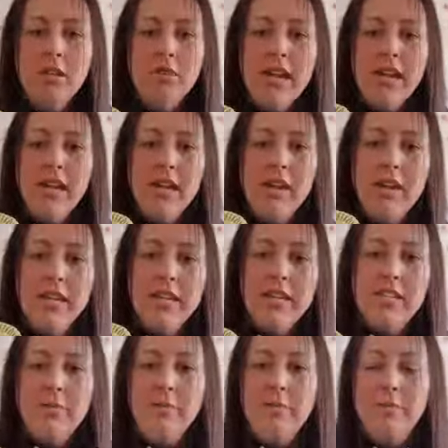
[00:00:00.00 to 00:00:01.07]
Do you
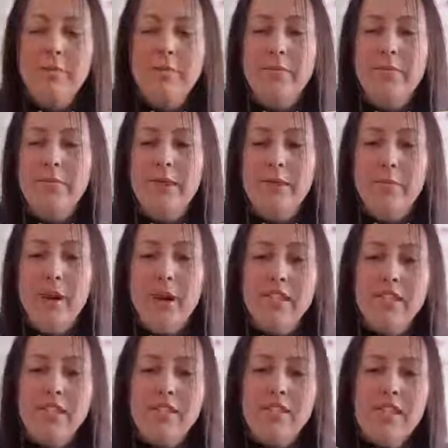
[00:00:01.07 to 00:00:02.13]
recognise them? You
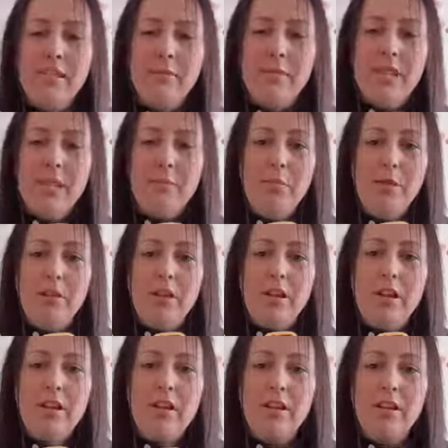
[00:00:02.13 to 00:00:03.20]
might have seen them in the
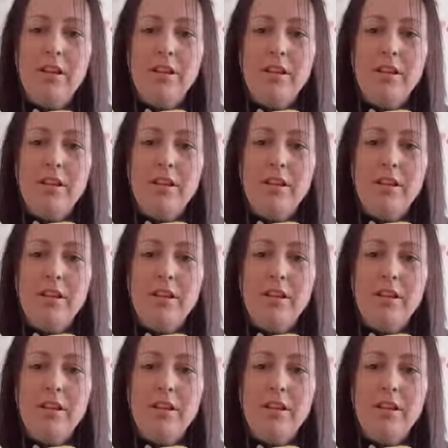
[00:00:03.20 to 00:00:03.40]
book.